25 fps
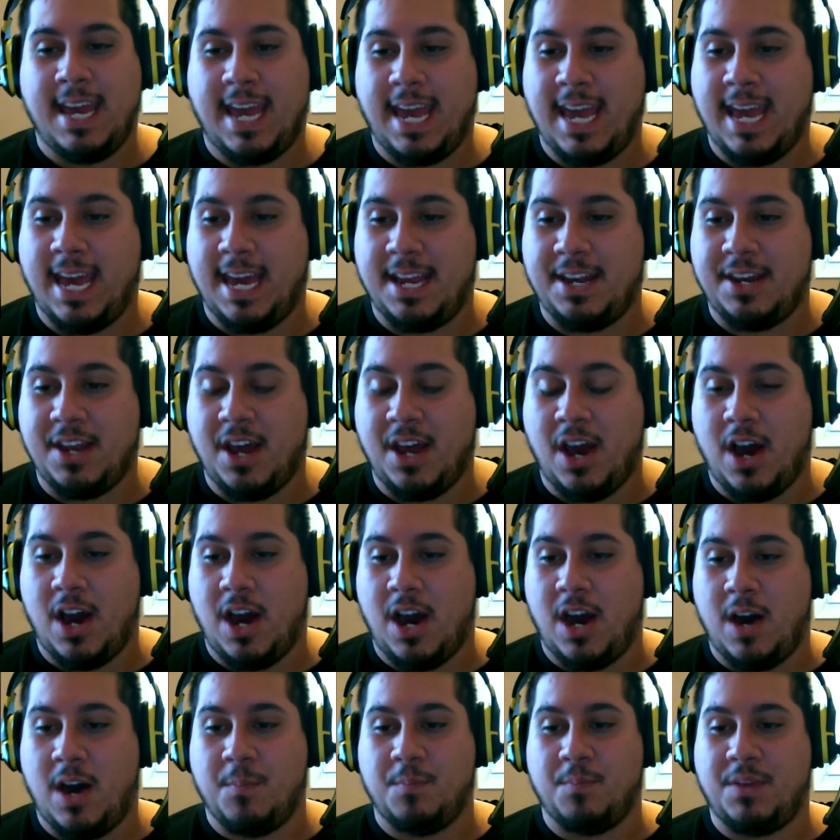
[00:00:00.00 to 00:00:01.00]
And
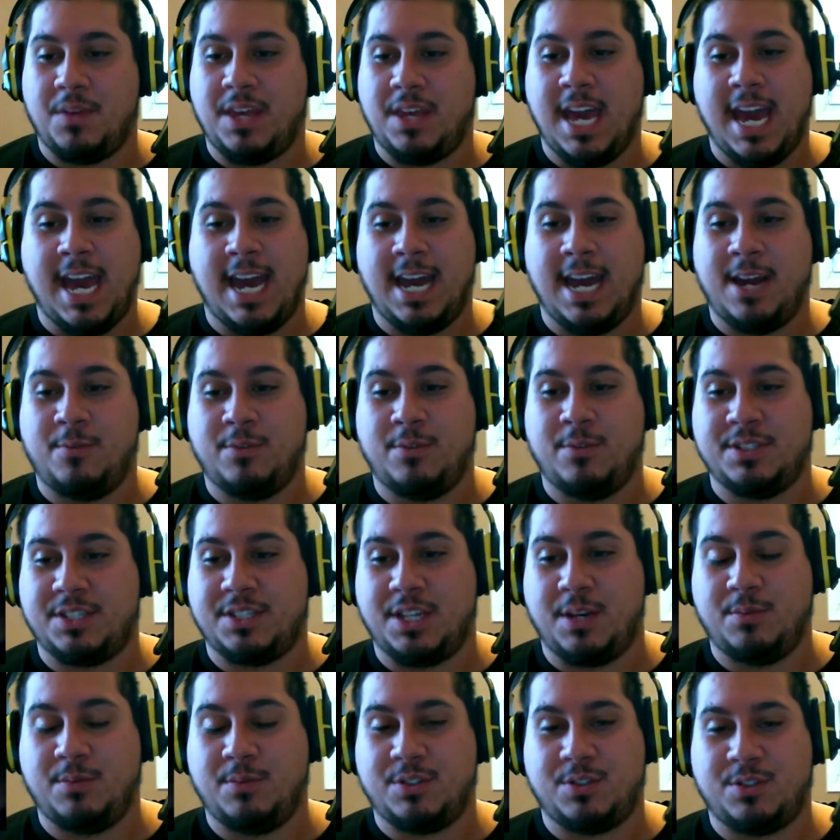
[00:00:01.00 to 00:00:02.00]
um, yeah, it was
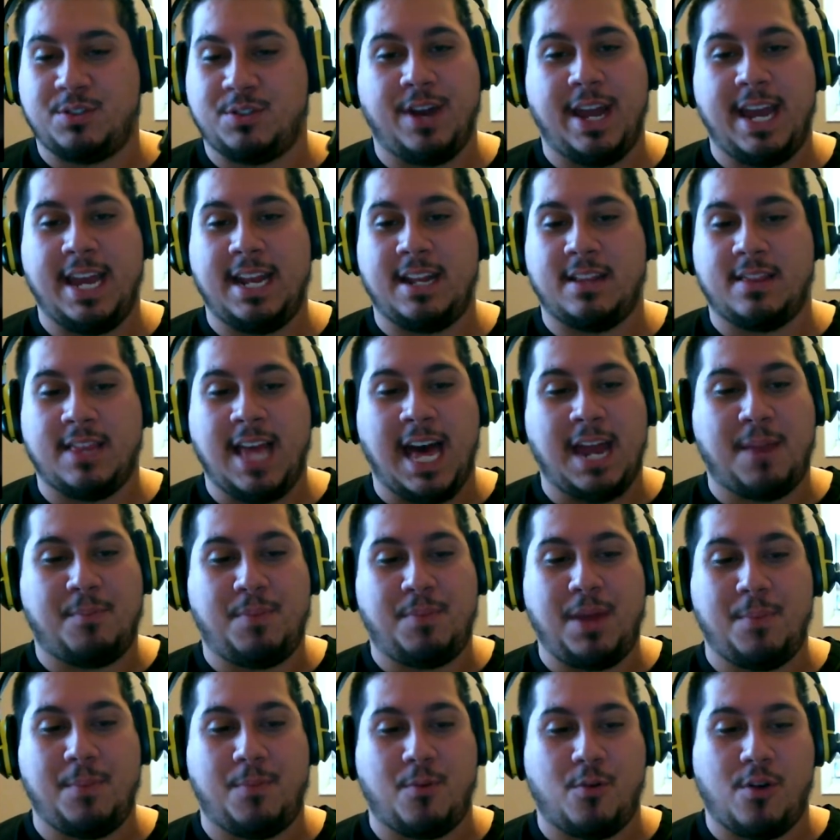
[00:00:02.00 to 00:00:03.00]
it was great. A lot of
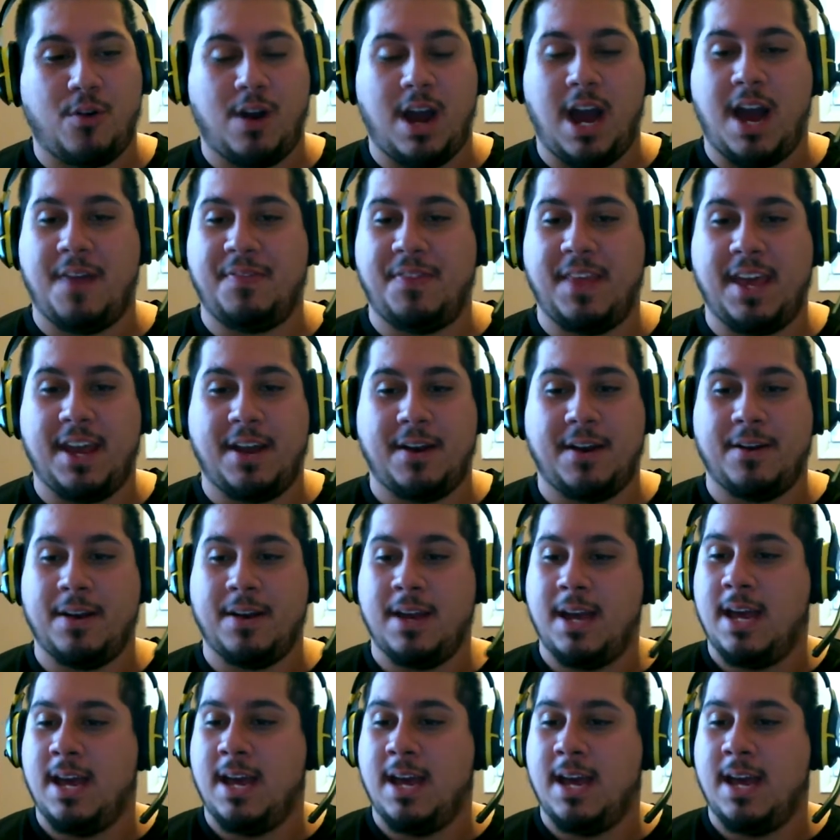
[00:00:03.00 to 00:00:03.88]
people were on there.